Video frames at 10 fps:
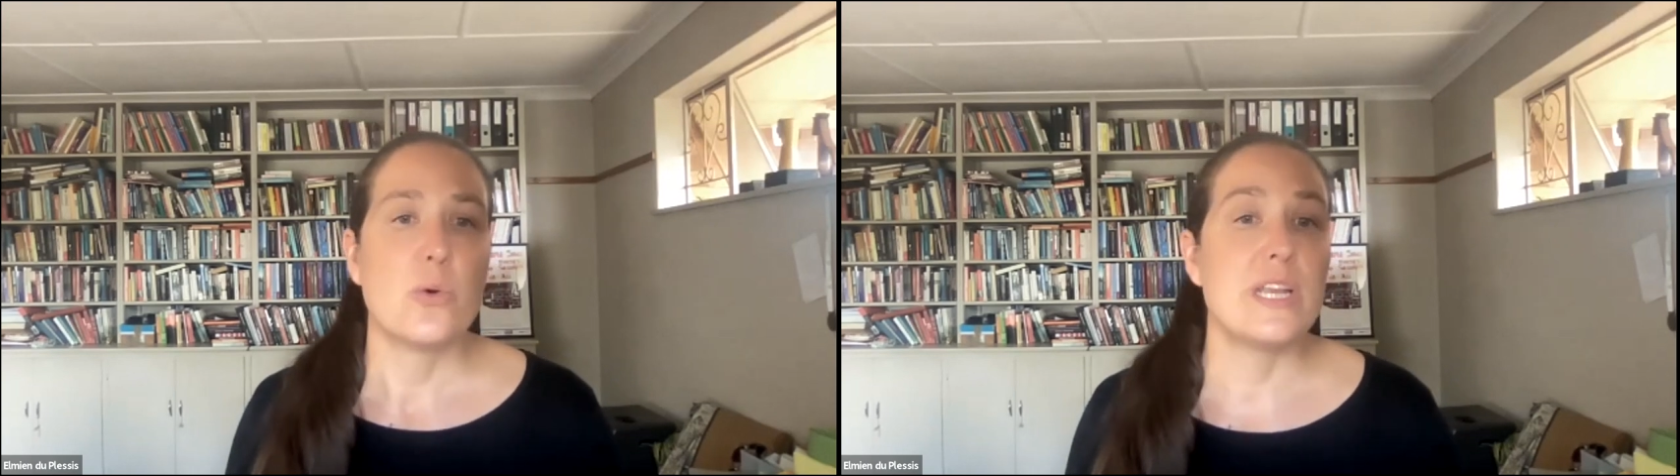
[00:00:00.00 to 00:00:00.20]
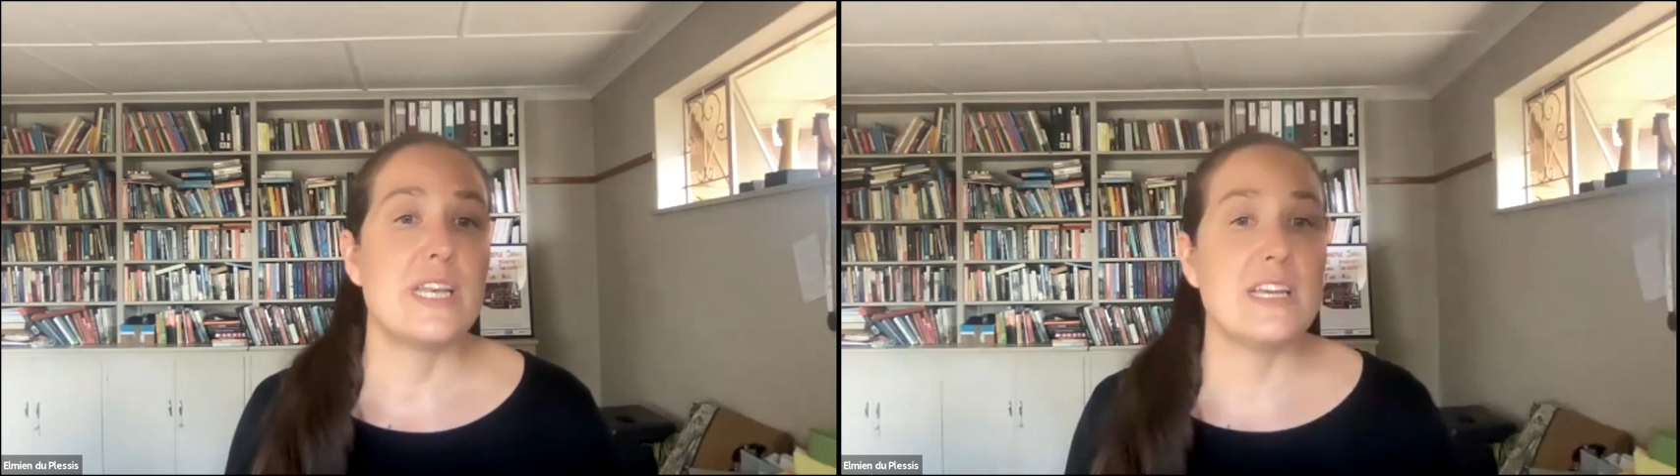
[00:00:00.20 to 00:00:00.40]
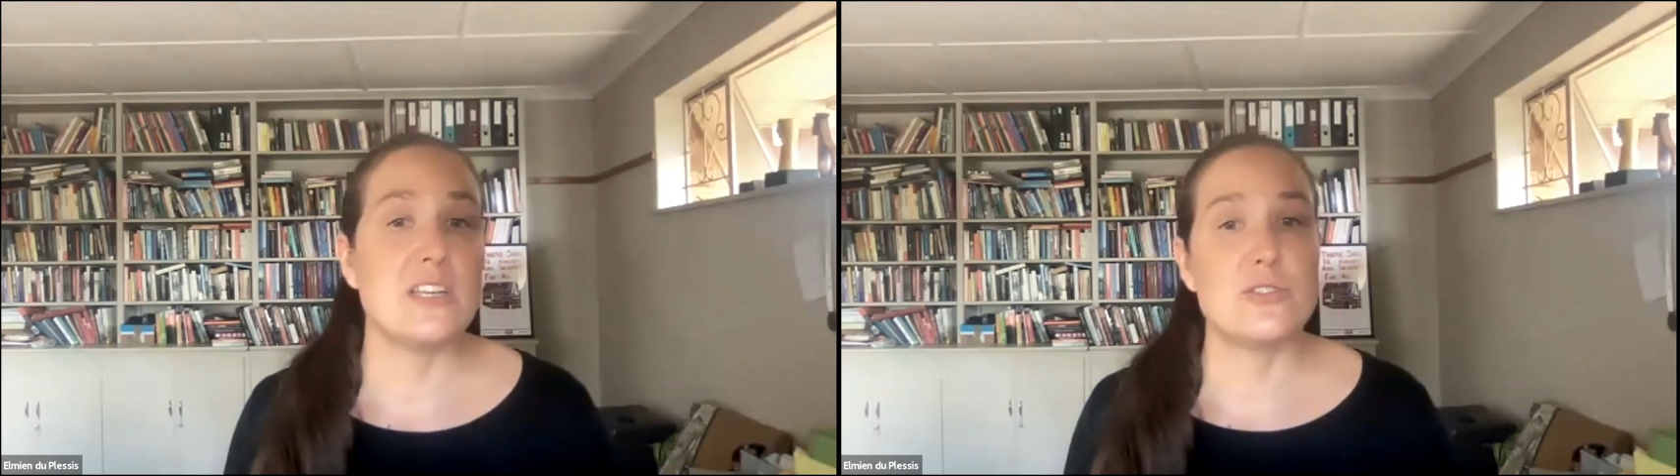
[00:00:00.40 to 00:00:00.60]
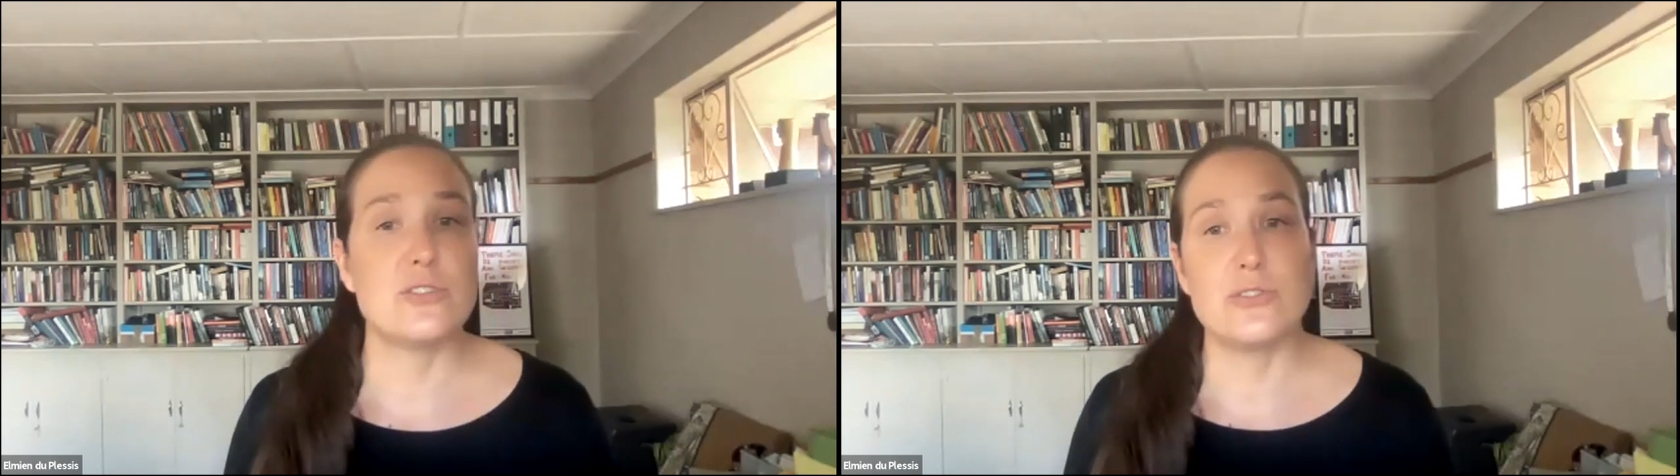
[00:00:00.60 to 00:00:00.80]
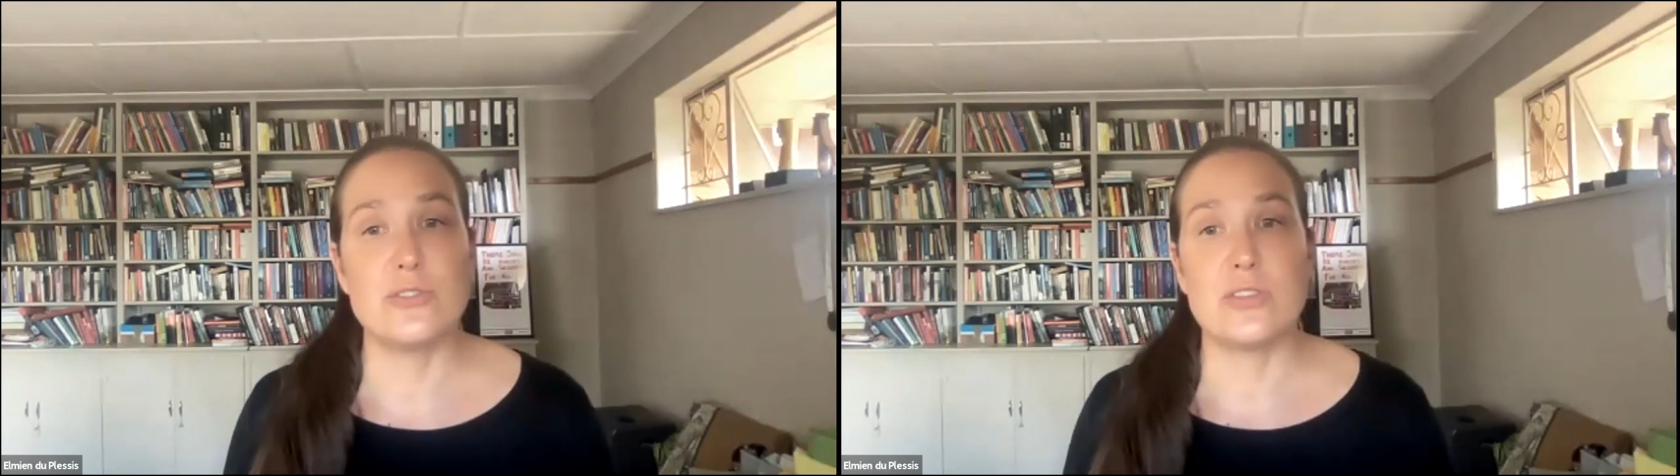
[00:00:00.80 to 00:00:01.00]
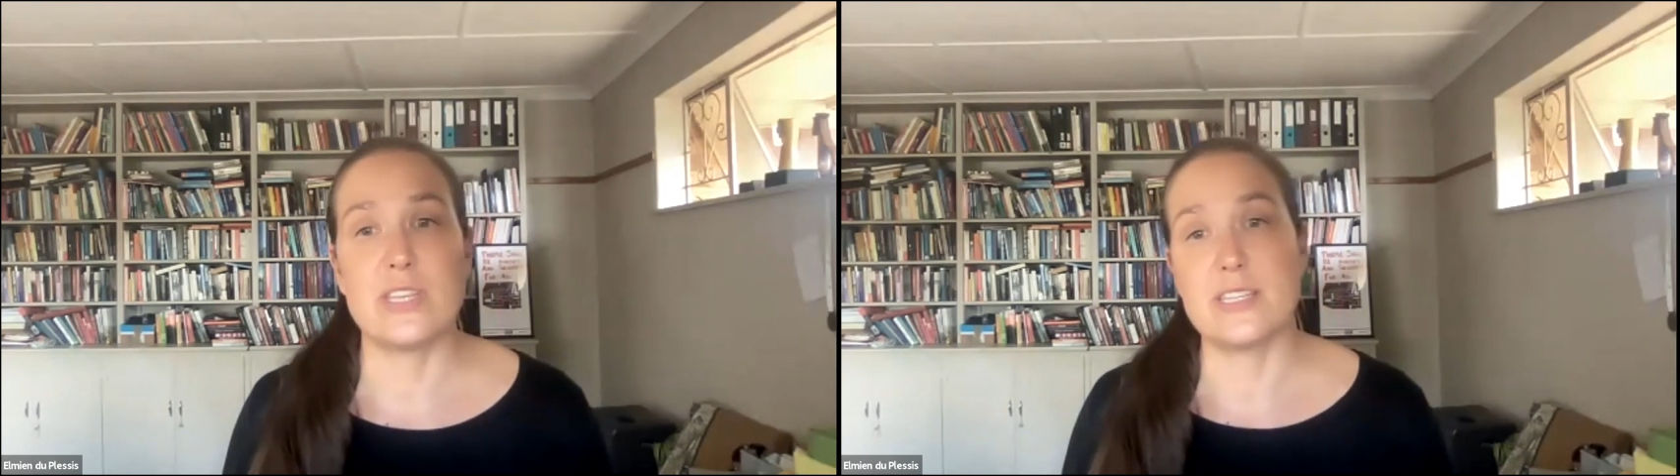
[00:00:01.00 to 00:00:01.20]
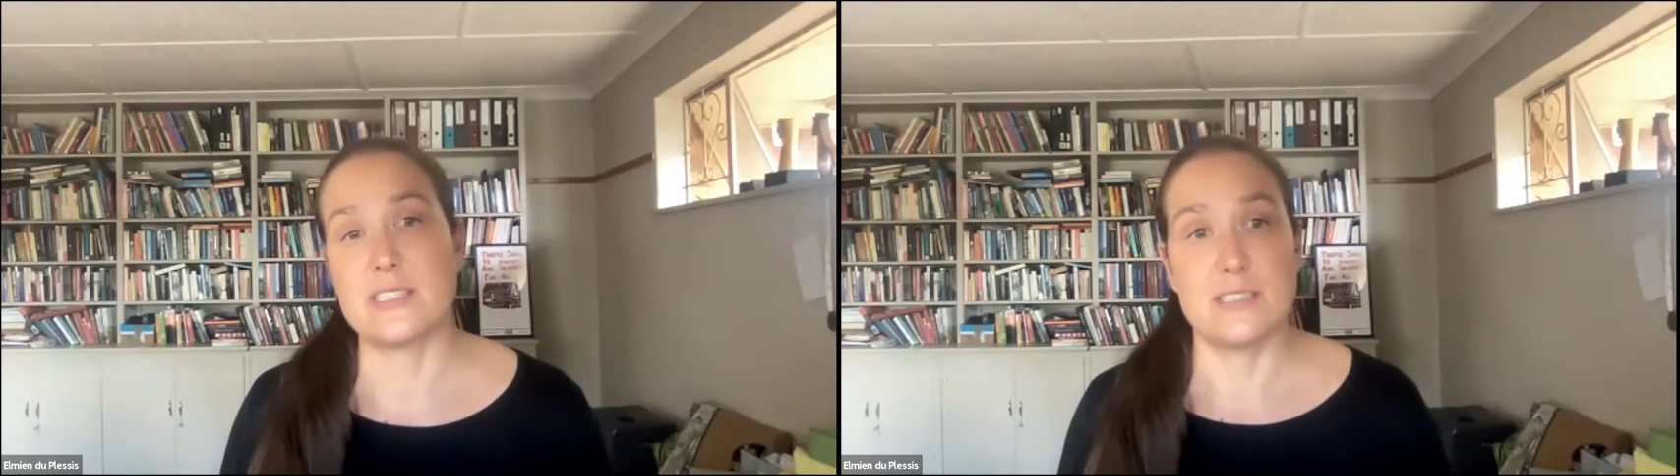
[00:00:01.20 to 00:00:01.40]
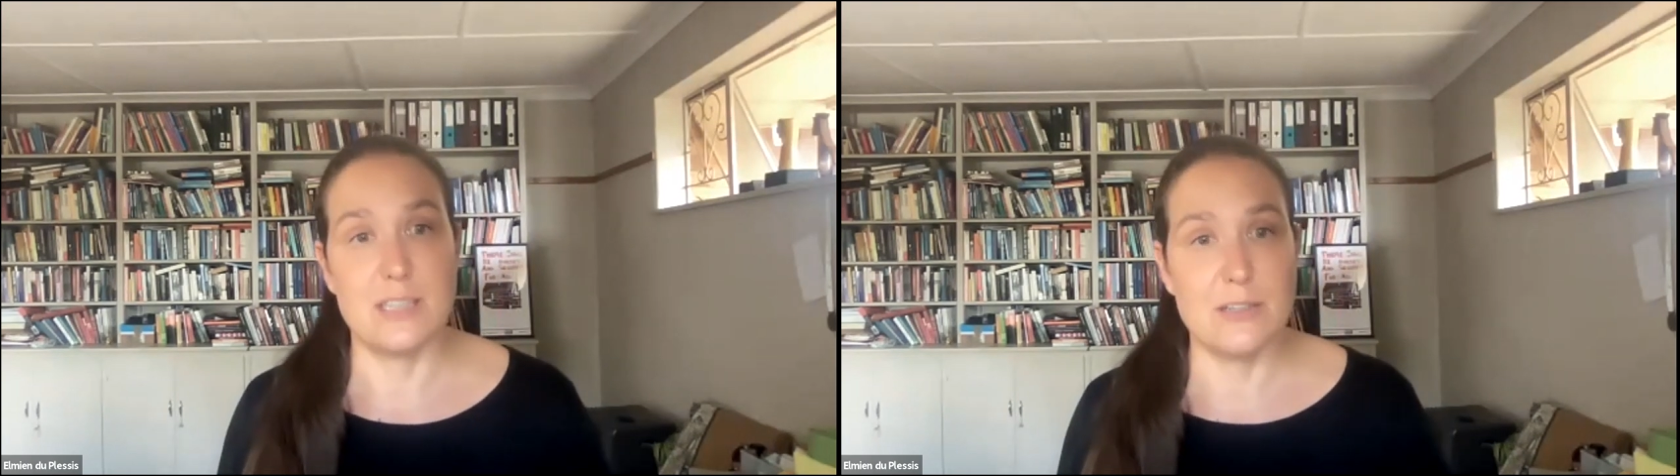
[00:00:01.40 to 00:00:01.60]
we need to do
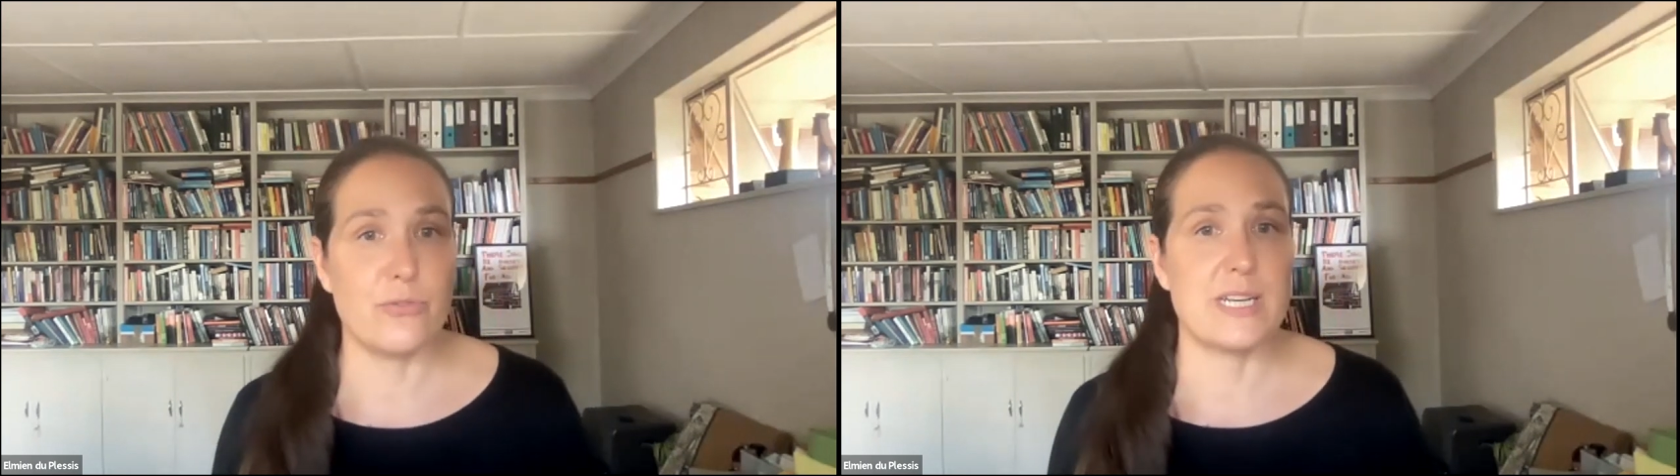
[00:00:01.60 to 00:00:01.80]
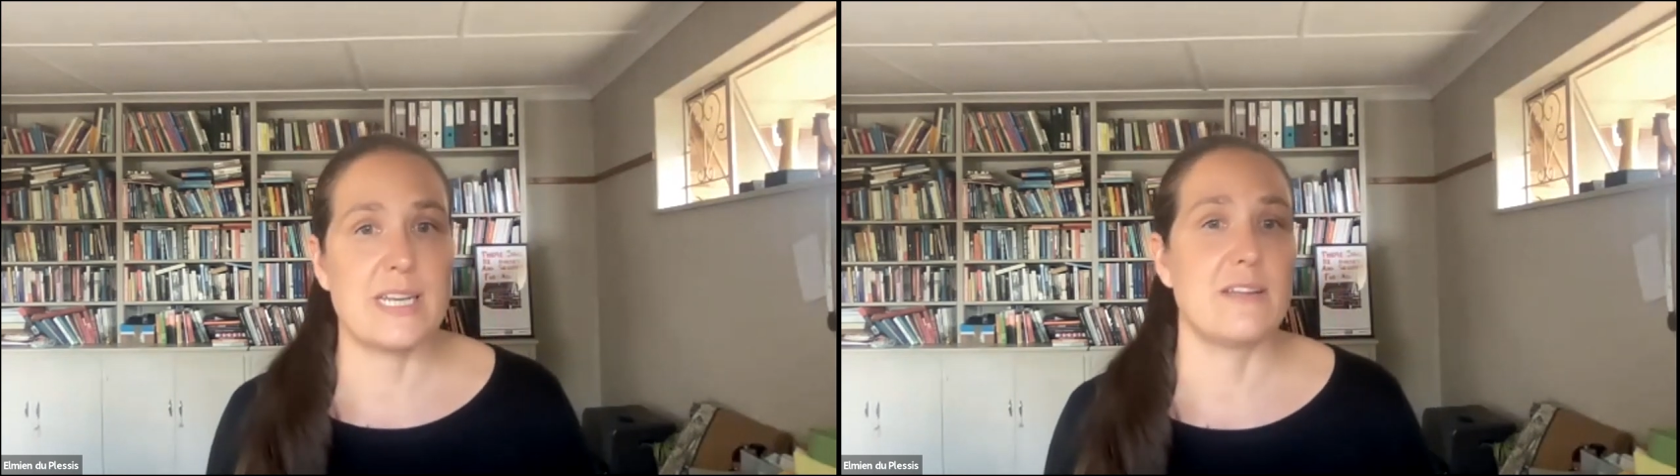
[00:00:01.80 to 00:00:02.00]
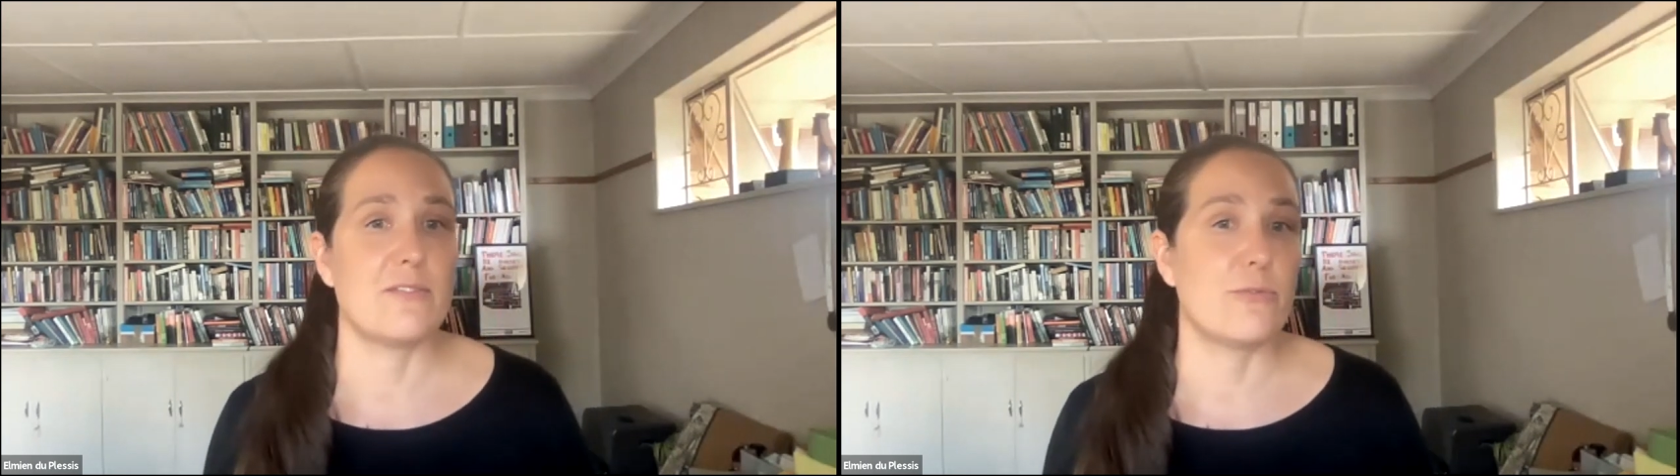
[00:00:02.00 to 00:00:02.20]
things differently